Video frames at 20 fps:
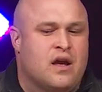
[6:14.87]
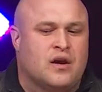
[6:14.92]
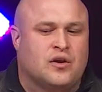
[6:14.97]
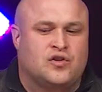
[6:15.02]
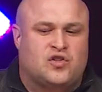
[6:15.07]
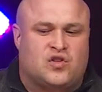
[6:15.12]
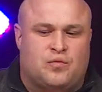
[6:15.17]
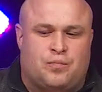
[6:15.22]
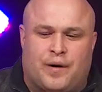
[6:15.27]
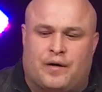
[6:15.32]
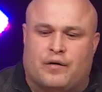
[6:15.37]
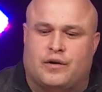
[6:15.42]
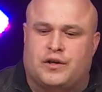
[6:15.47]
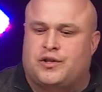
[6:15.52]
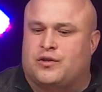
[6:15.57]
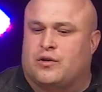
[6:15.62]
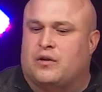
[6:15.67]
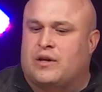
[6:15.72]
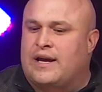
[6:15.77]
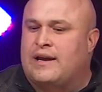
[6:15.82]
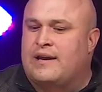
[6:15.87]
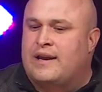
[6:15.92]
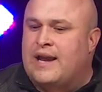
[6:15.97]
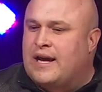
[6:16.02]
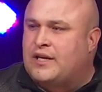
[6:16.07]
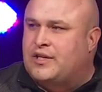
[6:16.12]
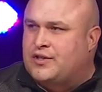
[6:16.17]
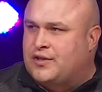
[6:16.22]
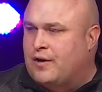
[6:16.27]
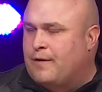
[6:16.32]
spiritual in
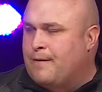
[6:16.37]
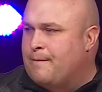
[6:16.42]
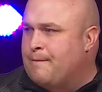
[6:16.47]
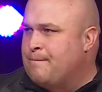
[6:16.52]
nature.